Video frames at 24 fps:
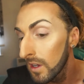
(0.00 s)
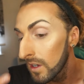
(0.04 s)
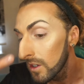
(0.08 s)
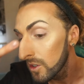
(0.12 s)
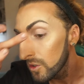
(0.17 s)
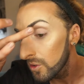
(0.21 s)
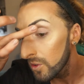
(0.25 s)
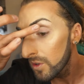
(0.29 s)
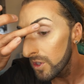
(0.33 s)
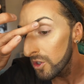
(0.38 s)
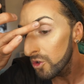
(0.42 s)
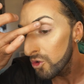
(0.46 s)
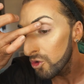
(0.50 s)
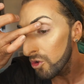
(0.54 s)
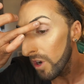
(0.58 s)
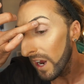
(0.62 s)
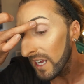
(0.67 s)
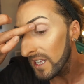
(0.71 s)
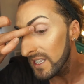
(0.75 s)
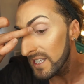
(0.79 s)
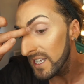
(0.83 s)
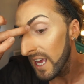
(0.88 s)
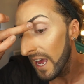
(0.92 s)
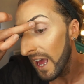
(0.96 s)
So the
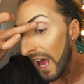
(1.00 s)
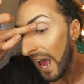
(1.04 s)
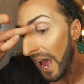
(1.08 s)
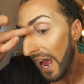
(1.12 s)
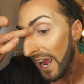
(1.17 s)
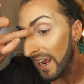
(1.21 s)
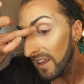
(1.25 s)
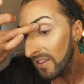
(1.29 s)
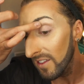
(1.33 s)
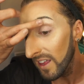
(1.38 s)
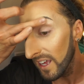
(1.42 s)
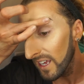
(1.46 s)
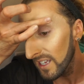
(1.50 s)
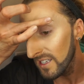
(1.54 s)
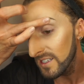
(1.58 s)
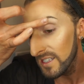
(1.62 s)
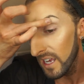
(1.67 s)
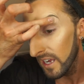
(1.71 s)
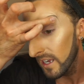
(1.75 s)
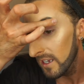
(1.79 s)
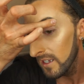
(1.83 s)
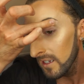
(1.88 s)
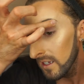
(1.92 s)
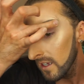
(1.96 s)
trick to
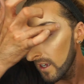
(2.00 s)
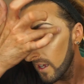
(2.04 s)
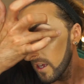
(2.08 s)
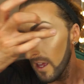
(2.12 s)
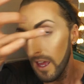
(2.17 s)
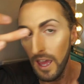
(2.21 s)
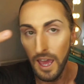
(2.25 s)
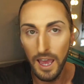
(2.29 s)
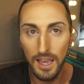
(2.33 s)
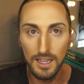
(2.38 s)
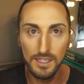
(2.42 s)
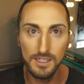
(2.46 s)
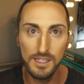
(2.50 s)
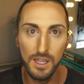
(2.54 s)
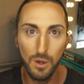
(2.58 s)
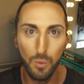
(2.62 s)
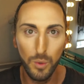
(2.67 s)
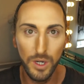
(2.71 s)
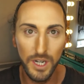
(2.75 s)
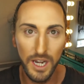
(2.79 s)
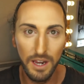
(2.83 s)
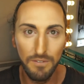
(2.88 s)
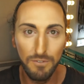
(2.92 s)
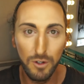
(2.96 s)
highlighting is that
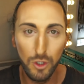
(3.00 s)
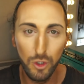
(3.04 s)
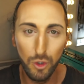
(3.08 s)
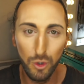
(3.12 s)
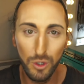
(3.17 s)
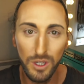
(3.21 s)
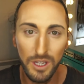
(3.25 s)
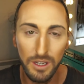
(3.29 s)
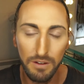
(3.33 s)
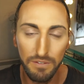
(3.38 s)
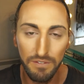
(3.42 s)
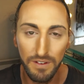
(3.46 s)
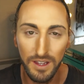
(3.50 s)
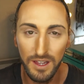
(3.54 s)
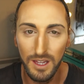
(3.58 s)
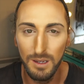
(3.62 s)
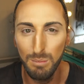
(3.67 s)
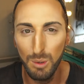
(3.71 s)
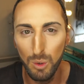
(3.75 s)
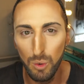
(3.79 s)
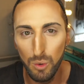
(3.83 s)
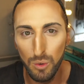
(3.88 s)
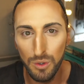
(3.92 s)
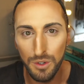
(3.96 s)
wherever you can feel a
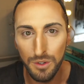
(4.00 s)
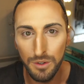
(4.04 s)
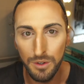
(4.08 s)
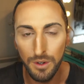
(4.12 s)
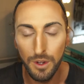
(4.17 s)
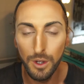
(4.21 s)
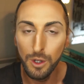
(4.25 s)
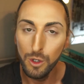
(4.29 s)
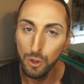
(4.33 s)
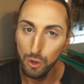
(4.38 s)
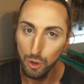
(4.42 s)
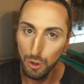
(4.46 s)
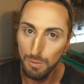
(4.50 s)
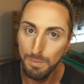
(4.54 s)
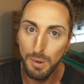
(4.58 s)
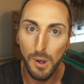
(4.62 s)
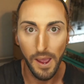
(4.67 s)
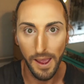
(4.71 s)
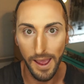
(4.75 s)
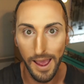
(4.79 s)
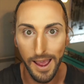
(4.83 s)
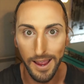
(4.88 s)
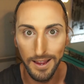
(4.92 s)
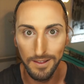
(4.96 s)
bone, you put
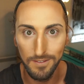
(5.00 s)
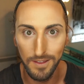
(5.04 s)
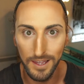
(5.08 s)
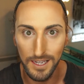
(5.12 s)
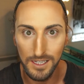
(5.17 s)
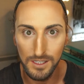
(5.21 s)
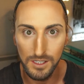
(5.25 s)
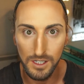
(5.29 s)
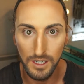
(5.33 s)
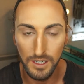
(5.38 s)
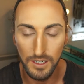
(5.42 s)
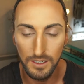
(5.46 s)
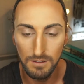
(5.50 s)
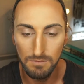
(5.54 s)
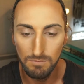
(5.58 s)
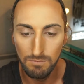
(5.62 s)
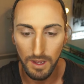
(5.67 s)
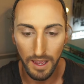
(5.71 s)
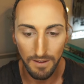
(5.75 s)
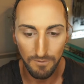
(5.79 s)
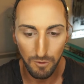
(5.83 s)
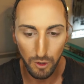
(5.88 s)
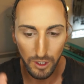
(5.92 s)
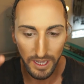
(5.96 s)
a highlighter.
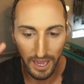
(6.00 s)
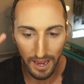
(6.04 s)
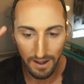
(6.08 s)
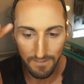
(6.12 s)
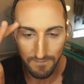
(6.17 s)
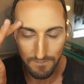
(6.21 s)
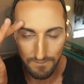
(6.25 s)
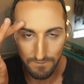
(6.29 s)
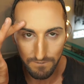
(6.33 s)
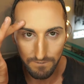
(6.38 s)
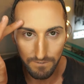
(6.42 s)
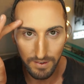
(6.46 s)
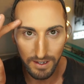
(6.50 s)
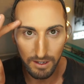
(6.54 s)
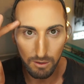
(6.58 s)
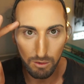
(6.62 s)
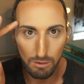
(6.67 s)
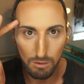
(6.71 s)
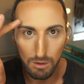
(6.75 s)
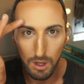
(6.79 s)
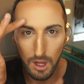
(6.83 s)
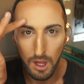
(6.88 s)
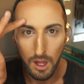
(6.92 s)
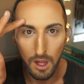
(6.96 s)
If you can't
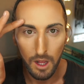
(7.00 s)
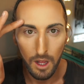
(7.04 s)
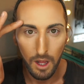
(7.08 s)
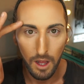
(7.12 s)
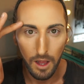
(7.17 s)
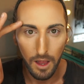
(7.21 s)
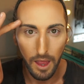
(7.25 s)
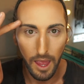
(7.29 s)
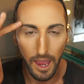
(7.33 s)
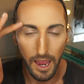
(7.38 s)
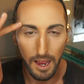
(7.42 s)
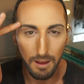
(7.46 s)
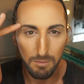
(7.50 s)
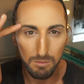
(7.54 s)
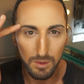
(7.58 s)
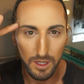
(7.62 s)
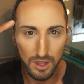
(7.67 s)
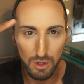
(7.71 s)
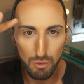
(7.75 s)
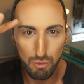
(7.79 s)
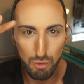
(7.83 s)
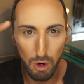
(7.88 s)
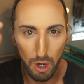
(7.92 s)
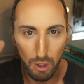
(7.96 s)
feel like
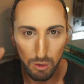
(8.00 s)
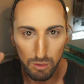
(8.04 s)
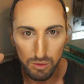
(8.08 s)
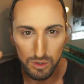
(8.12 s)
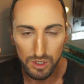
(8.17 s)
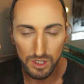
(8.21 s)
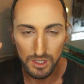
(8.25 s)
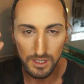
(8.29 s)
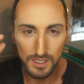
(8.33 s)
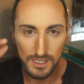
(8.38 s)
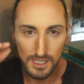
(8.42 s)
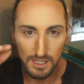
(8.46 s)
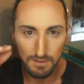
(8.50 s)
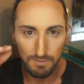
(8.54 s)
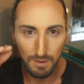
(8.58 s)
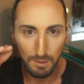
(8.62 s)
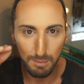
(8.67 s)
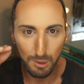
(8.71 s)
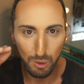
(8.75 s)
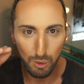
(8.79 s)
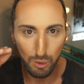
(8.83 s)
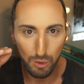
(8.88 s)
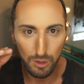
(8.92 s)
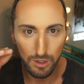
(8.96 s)
the roundness of a
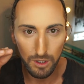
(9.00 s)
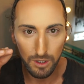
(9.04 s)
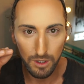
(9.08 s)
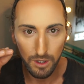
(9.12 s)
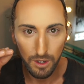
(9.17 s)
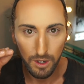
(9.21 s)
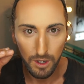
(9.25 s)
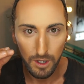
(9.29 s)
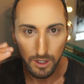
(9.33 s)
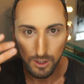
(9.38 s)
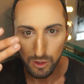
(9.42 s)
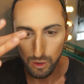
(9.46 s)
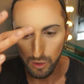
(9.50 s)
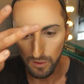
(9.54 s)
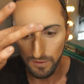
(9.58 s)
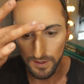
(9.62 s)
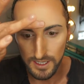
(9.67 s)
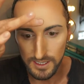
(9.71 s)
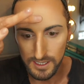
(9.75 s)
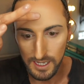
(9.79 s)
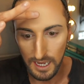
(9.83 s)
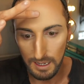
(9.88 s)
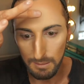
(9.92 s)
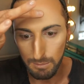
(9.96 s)
bone, so for
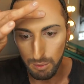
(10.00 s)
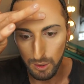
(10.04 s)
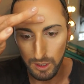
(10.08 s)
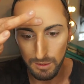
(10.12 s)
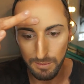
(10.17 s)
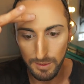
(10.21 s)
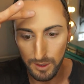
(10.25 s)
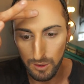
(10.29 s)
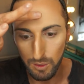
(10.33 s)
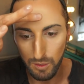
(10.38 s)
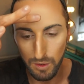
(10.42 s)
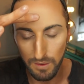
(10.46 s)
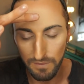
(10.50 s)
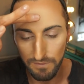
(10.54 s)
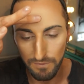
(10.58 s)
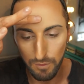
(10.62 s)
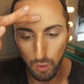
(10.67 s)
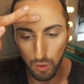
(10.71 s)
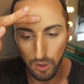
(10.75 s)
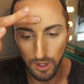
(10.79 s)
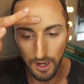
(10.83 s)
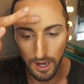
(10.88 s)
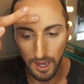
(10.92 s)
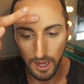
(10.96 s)
example in the middle of the
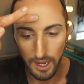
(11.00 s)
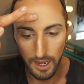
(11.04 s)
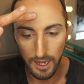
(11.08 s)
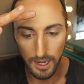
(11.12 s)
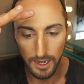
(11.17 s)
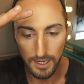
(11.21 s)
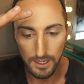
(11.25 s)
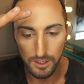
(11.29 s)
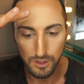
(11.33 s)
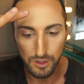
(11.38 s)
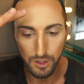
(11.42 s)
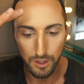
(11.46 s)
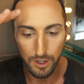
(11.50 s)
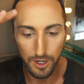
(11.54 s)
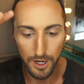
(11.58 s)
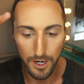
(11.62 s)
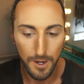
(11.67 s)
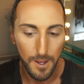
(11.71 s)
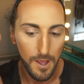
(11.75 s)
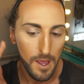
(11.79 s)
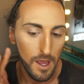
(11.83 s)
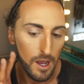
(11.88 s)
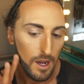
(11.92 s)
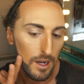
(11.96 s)
forehead or
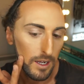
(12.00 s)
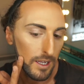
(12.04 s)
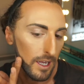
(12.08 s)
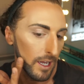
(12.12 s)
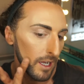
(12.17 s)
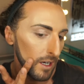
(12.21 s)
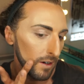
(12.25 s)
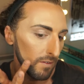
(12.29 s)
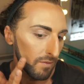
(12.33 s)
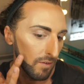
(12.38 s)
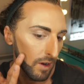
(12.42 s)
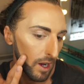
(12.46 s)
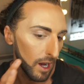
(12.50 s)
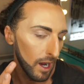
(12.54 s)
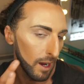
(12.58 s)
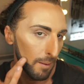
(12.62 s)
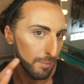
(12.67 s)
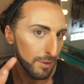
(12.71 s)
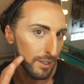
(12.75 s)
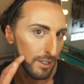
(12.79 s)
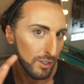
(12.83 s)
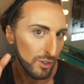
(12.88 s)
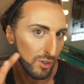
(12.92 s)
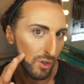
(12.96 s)
kind of
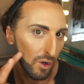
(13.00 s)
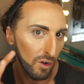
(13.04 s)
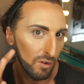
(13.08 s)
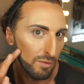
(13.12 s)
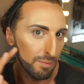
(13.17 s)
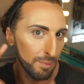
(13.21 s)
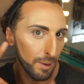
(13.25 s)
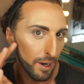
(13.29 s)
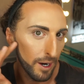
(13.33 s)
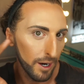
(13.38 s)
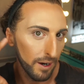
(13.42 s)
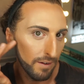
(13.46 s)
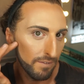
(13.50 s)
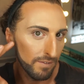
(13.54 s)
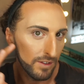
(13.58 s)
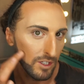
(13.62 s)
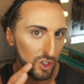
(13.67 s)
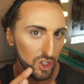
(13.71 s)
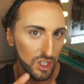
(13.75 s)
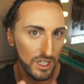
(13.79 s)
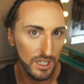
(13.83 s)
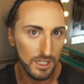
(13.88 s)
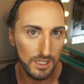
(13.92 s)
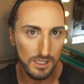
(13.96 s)
up the soft part of the
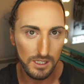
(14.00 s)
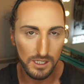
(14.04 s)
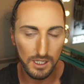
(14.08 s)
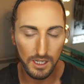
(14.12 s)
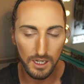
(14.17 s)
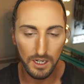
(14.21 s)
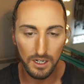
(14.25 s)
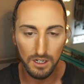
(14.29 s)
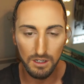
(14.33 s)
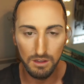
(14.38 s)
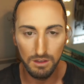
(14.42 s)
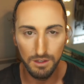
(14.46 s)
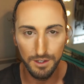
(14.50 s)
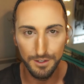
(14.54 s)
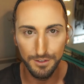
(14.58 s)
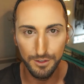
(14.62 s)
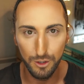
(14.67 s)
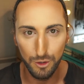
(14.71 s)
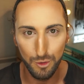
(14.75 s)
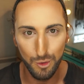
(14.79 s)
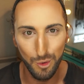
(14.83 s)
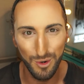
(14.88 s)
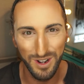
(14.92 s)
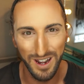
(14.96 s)
cheeks here, then
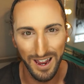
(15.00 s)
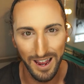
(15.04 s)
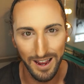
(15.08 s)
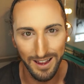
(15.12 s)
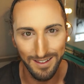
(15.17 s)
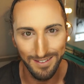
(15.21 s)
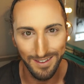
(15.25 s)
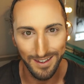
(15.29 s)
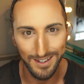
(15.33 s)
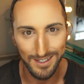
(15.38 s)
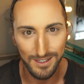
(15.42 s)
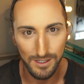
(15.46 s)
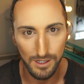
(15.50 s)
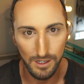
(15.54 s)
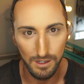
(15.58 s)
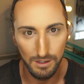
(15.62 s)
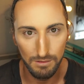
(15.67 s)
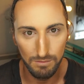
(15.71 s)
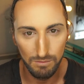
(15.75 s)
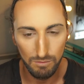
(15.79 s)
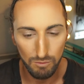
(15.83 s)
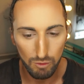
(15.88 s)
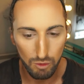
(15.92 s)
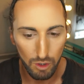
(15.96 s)
you don't highlight it.
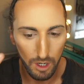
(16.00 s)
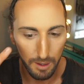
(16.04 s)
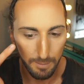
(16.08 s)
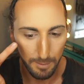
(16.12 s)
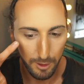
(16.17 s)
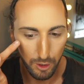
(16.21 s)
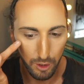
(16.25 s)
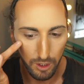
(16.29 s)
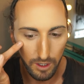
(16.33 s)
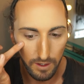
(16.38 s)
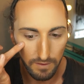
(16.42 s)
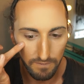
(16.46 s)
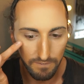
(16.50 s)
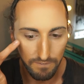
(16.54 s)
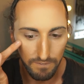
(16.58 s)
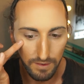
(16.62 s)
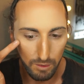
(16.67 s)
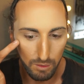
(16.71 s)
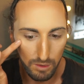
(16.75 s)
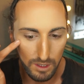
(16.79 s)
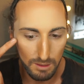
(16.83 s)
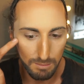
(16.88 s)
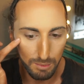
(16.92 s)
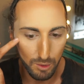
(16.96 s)
I mean, you can
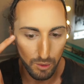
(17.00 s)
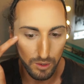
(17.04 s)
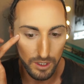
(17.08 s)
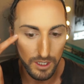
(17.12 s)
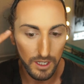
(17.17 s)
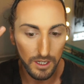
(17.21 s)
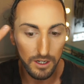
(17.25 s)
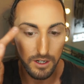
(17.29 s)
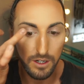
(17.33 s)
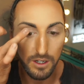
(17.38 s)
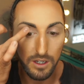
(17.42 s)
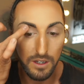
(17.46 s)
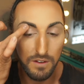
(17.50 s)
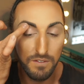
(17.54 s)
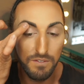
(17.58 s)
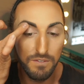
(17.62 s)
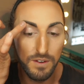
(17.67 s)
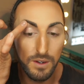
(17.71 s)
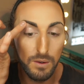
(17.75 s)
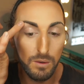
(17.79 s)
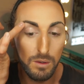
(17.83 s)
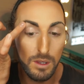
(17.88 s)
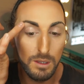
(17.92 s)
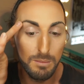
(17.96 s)
feel the bone here, you can
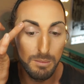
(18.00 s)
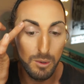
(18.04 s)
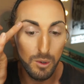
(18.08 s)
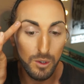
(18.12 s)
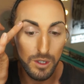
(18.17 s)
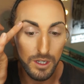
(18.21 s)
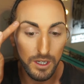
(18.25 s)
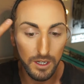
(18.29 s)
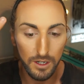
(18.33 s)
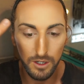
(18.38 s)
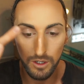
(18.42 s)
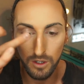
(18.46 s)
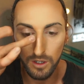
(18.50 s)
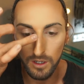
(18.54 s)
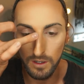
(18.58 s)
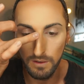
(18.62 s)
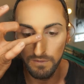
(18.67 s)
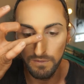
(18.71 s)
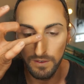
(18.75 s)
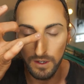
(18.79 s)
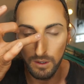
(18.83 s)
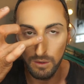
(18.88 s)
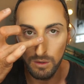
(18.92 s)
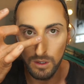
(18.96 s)
feel the bone here, you can
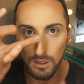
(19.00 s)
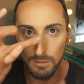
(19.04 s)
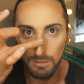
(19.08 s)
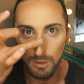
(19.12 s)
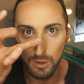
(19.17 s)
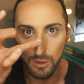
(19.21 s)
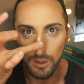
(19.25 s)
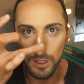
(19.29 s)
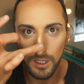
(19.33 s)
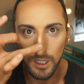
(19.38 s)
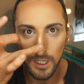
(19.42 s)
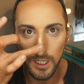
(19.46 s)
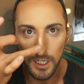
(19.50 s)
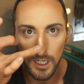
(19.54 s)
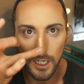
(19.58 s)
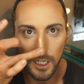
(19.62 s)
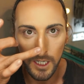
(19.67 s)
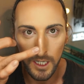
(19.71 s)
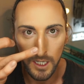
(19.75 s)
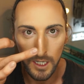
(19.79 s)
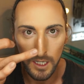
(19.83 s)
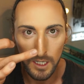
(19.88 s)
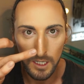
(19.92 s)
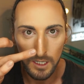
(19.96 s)
feel the bone here.
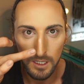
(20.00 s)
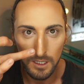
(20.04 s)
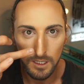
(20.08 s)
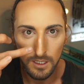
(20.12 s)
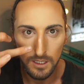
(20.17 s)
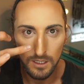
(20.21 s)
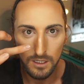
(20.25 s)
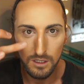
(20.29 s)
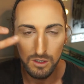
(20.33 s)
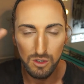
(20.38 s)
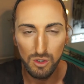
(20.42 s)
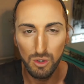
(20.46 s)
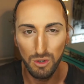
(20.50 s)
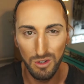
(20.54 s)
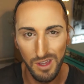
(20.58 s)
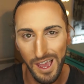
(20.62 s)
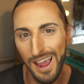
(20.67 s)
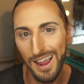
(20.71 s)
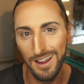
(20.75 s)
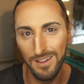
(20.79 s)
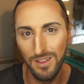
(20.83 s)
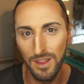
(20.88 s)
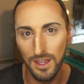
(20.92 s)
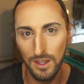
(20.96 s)
So you
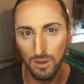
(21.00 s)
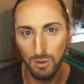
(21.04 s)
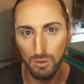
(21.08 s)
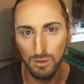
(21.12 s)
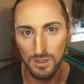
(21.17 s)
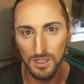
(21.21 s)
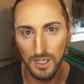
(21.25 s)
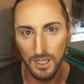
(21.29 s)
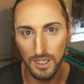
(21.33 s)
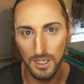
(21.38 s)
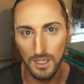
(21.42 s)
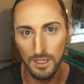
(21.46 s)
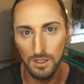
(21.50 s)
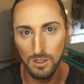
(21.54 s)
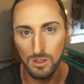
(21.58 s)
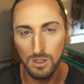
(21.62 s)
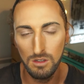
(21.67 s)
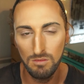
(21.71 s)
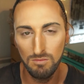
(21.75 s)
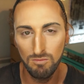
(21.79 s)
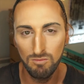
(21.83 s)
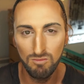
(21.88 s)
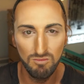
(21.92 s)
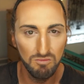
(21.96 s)
highlight those areas.
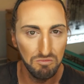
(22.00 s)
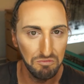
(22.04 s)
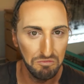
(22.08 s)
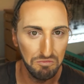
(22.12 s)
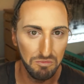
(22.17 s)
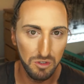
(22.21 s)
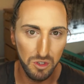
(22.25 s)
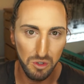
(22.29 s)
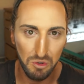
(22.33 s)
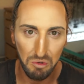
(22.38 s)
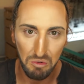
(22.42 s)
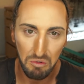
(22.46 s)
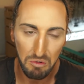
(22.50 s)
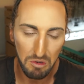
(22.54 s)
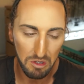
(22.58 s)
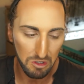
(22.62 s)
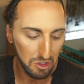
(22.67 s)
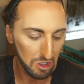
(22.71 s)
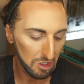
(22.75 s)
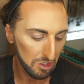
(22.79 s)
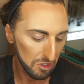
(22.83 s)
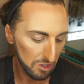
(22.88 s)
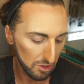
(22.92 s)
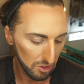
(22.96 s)
So
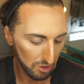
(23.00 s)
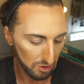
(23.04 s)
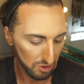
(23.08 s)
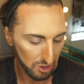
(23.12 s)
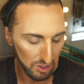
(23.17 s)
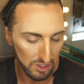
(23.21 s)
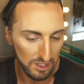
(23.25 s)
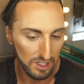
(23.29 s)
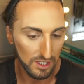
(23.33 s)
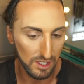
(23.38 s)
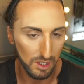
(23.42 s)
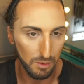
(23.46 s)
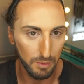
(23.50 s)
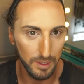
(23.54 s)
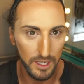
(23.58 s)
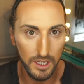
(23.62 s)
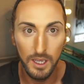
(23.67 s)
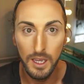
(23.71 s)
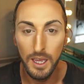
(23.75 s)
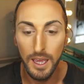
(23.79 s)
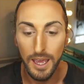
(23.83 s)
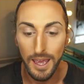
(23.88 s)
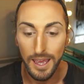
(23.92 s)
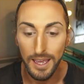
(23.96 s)
just as a wee
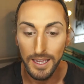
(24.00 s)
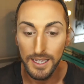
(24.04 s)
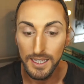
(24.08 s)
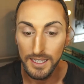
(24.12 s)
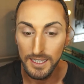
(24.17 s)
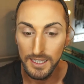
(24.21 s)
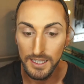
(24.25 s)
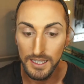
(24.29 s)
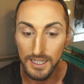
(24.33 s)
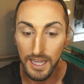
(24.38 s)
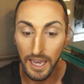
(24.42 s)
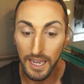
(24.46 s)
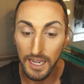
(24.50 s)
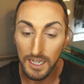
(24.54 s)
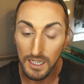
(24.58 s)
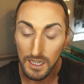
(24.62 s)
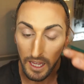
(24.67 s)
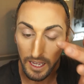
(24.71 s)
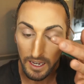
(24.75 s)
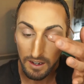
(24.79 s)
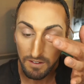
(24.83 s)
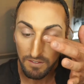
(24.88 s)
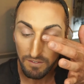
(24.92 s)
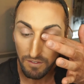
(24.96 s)

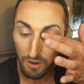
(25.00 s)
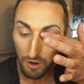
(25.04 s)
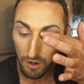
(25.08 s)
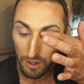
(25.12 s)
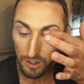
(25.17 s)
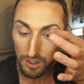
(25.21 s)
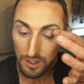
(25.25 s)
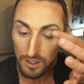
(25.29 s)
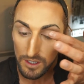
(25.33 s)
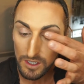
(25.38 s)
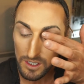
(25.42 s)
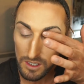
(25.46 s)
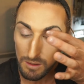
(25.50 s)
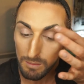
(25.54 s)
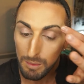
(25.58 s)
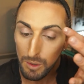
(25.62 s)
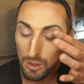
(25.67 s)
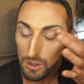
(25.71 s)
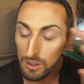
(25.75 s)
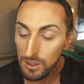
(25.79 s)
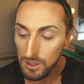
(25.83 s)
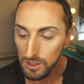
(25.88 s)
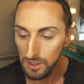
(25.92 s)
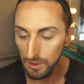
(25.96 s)
guideline for you, I
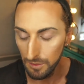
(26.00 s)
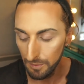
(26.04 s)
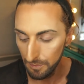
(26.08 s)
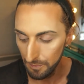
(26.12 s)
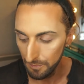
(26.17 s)
suppose.